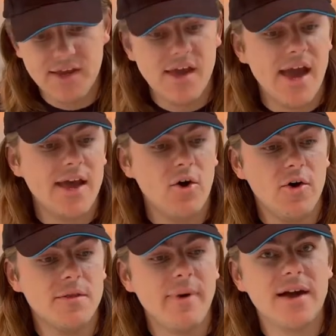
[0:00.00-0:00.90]
And on
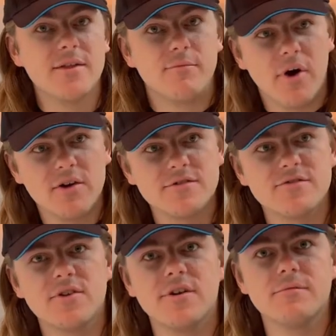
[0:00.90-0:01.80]
the back of the box, it's
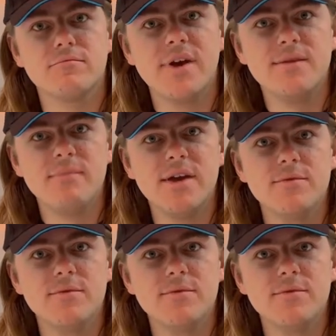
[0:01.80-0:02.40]
got a readme